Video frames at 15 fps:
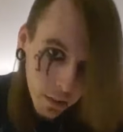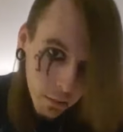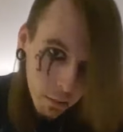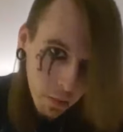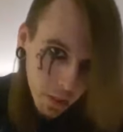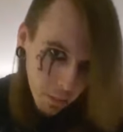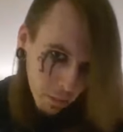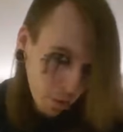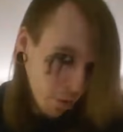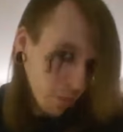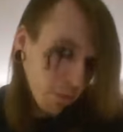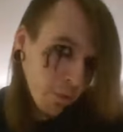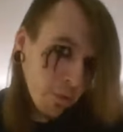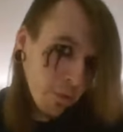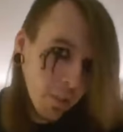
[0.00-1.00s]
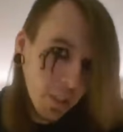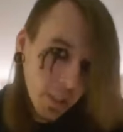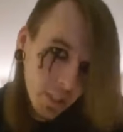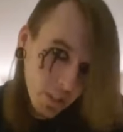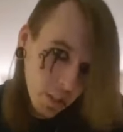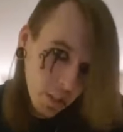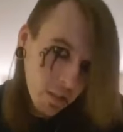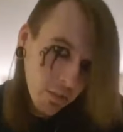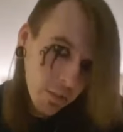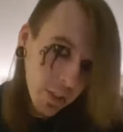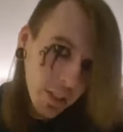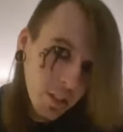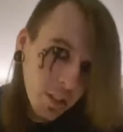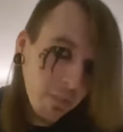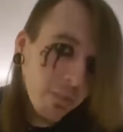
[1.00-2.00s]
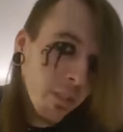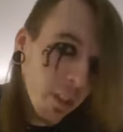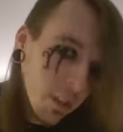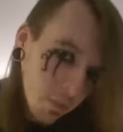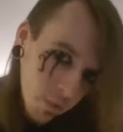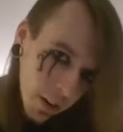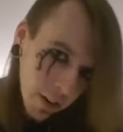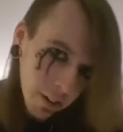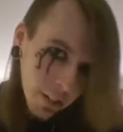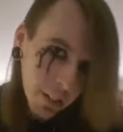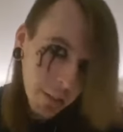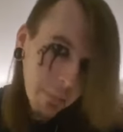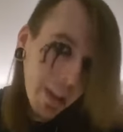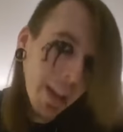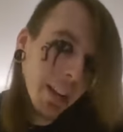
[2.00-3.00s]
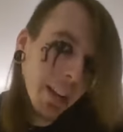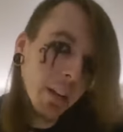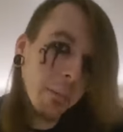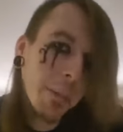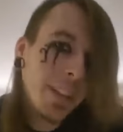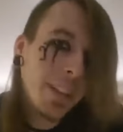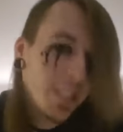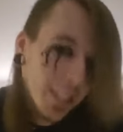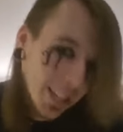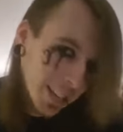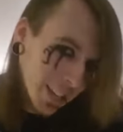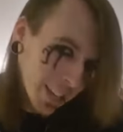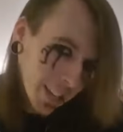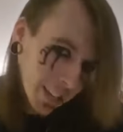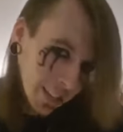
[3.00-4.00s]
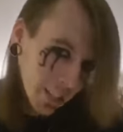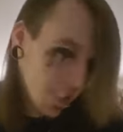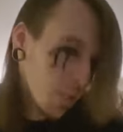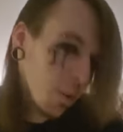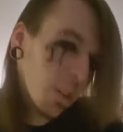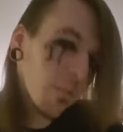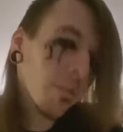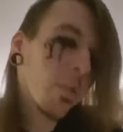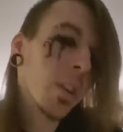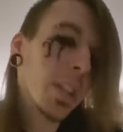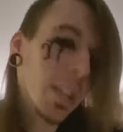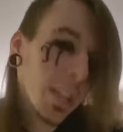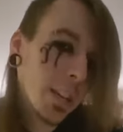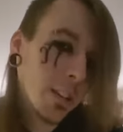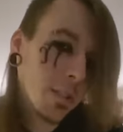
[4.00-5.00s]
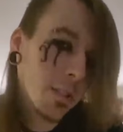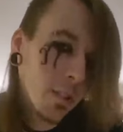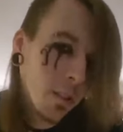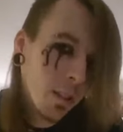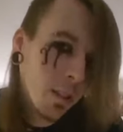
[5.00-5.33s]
Be a beautiful freak, because us freaks are fun, rare, enigmatic, amazing, and kind. That's what a freak is.